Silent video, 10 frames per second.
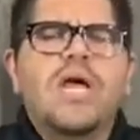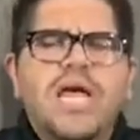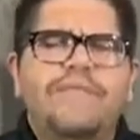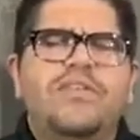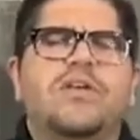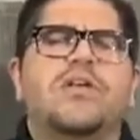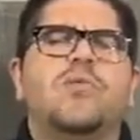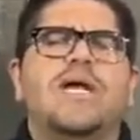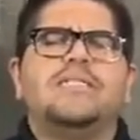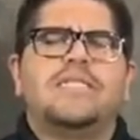If you can
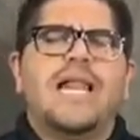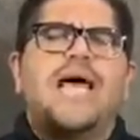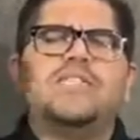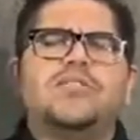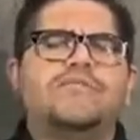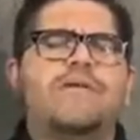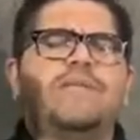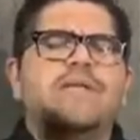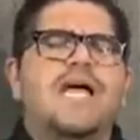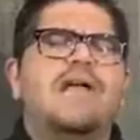raise Lazarus from the
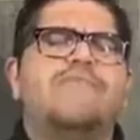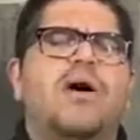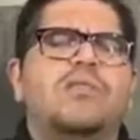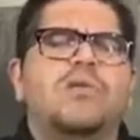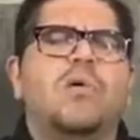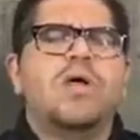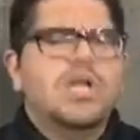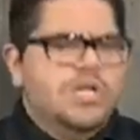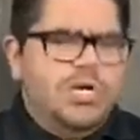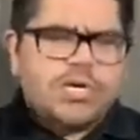dead, Father Lord,
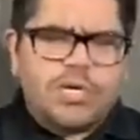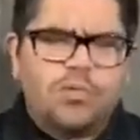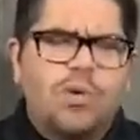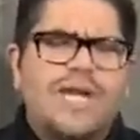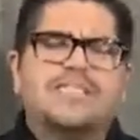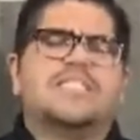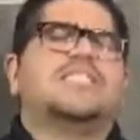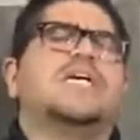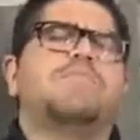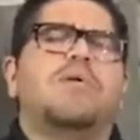you could raise a
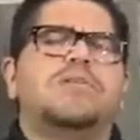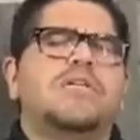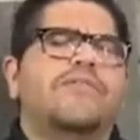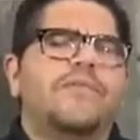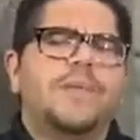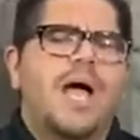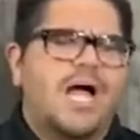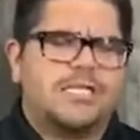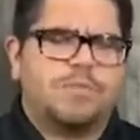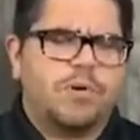sick person from the
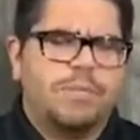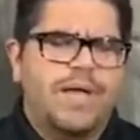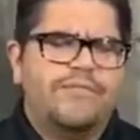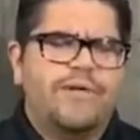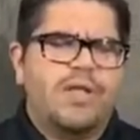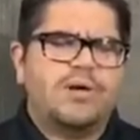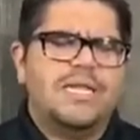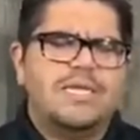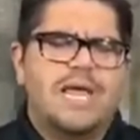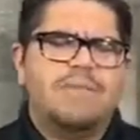hospital bed, Father, in
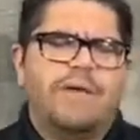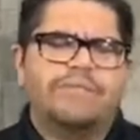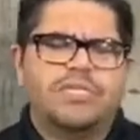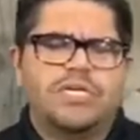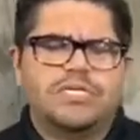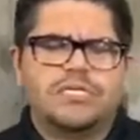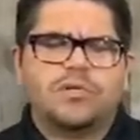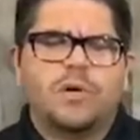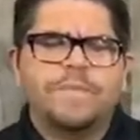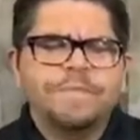the name of Jesus,
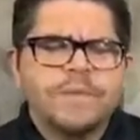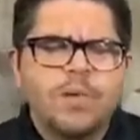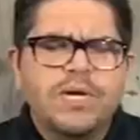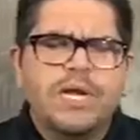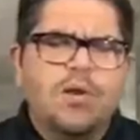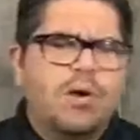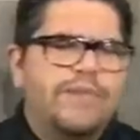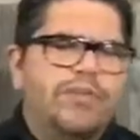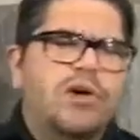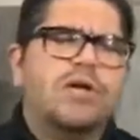Lord. We, Lord,
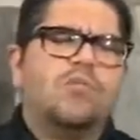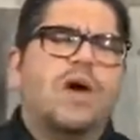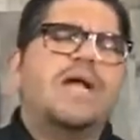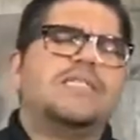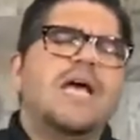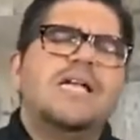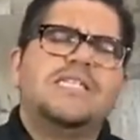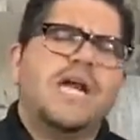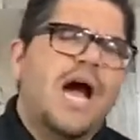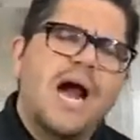if you can raise
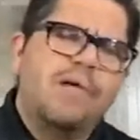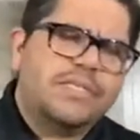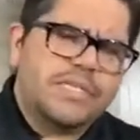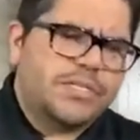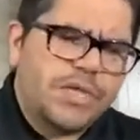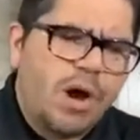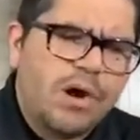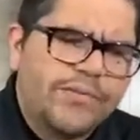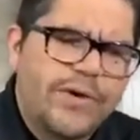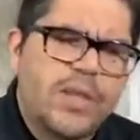Jairus'
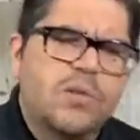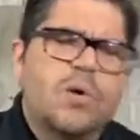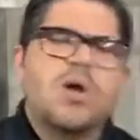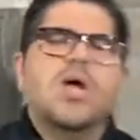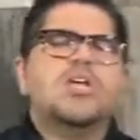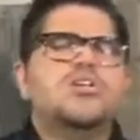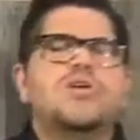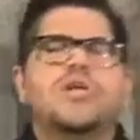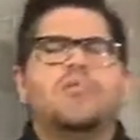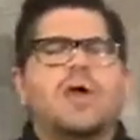daughter, Father Lord, you
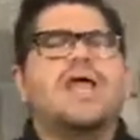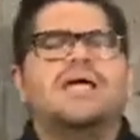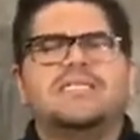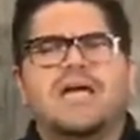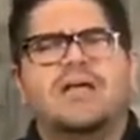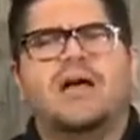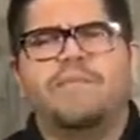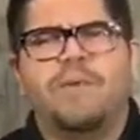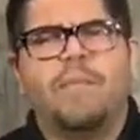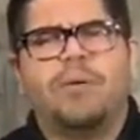can raise a,
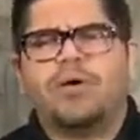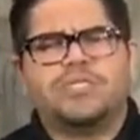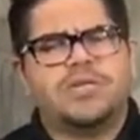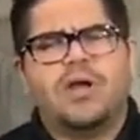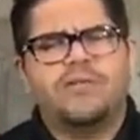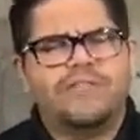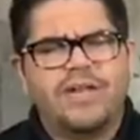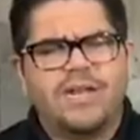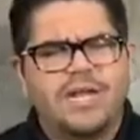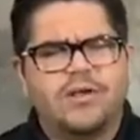a, a person on a
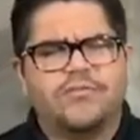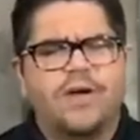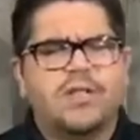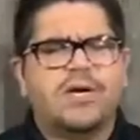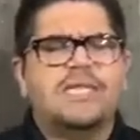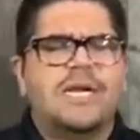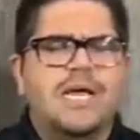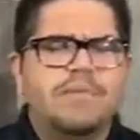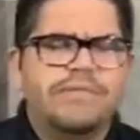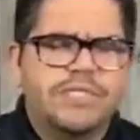ventilator, Father, in the
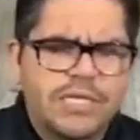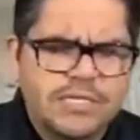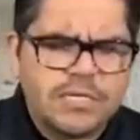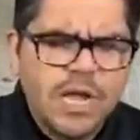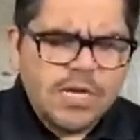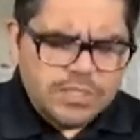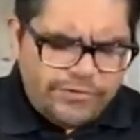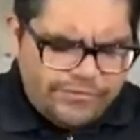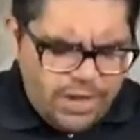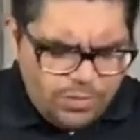name of Jesus. So,
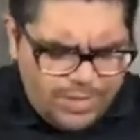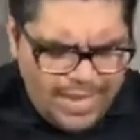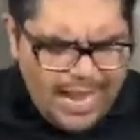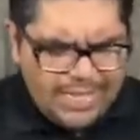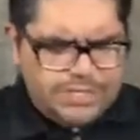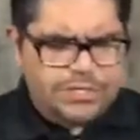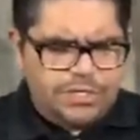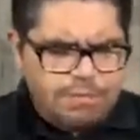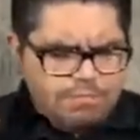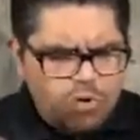Father, we ask you
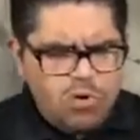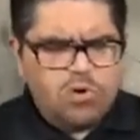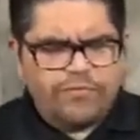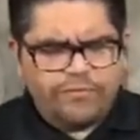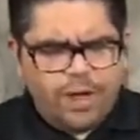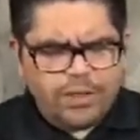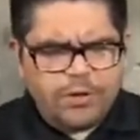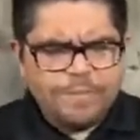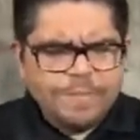to move, Father.